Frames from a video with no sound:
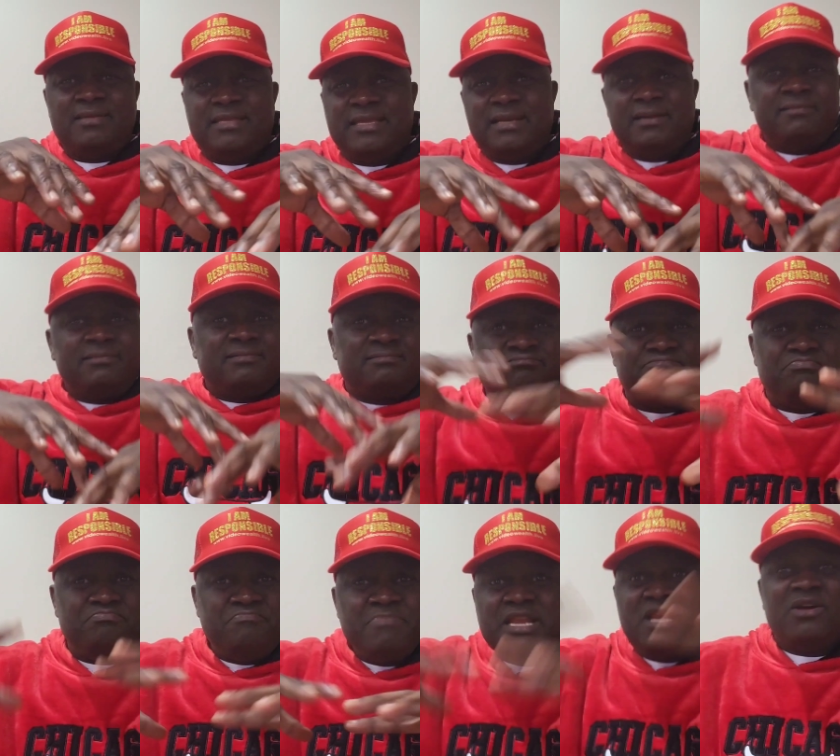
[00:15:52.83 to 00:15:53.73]
the
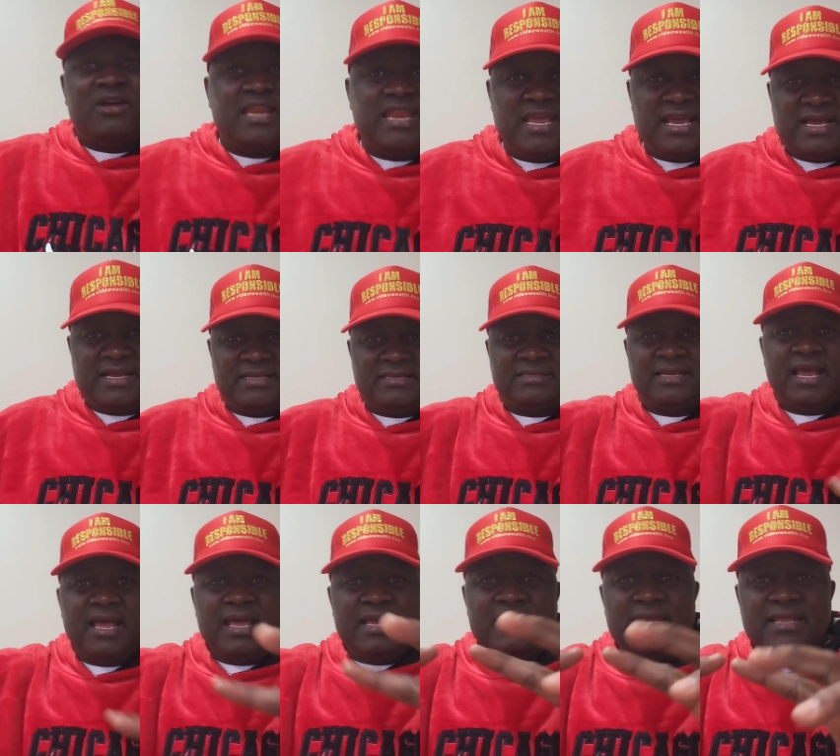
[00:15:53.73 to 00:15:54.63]
millionaires
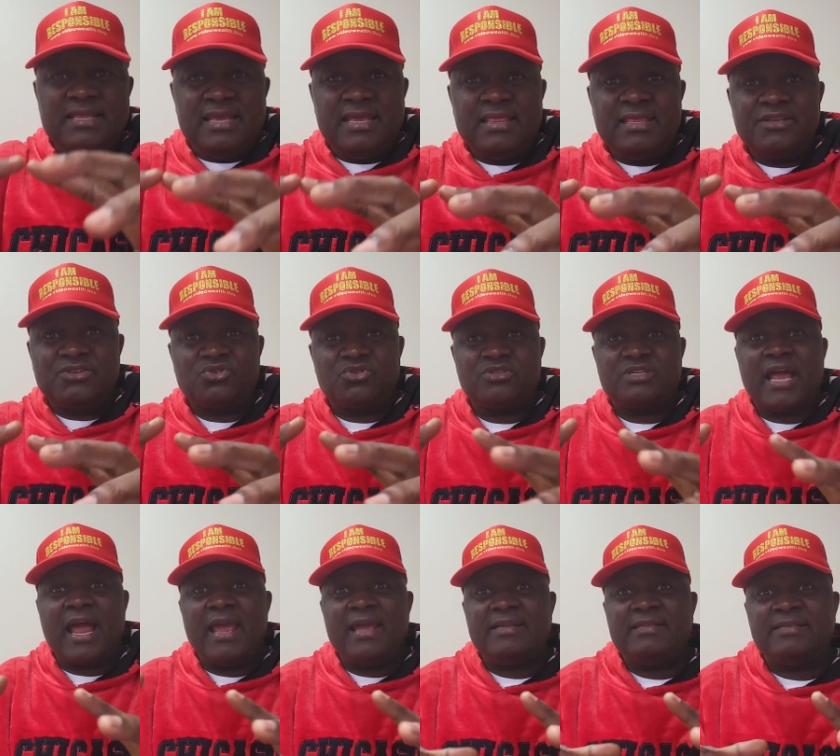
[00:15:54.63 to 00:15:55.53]
in, in the
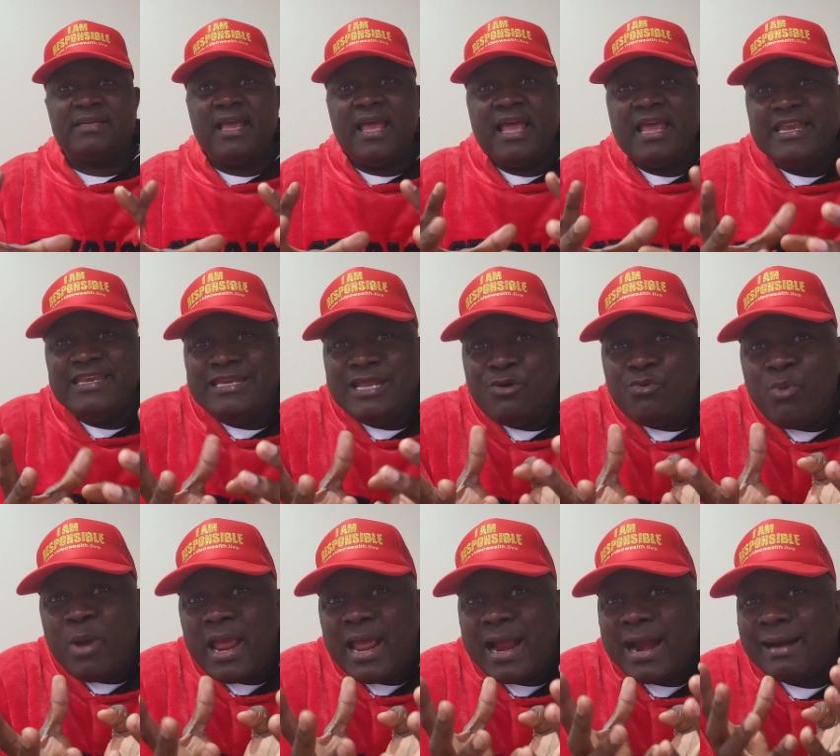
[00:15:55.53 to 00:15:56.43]
society, they
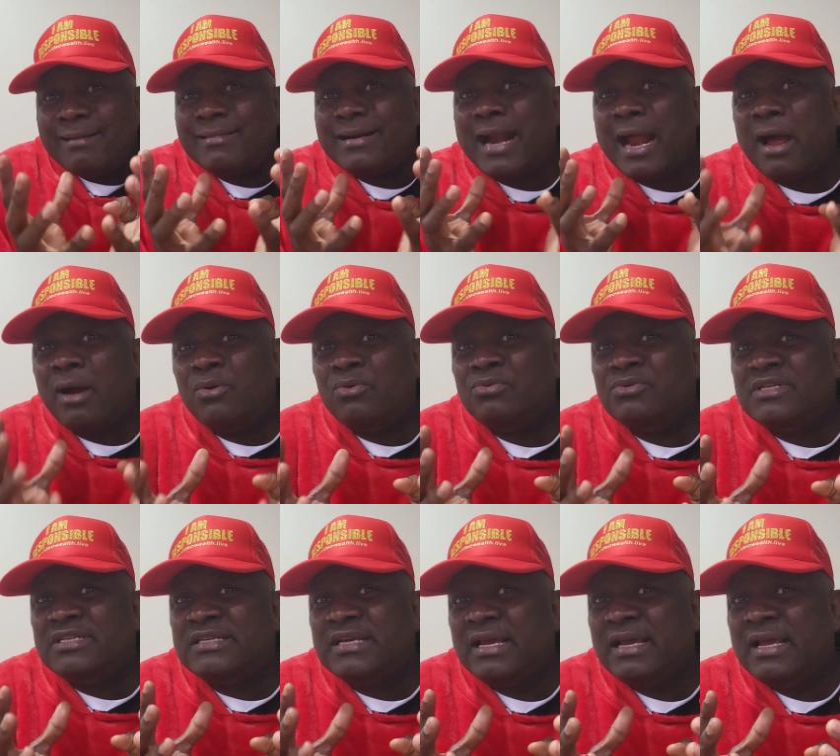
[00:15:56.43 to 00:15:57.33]
were
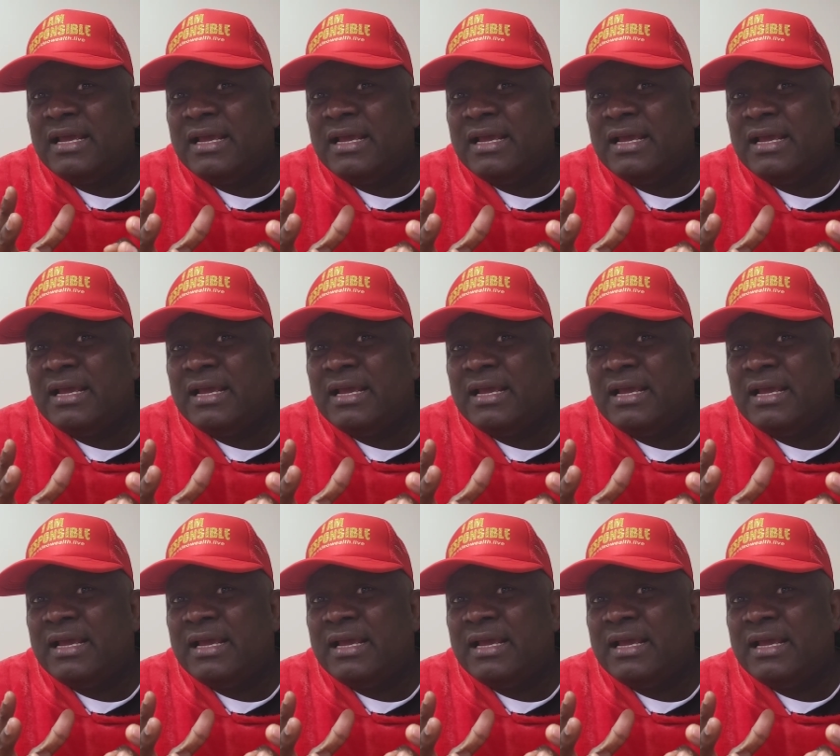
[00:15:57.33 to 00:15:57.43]
around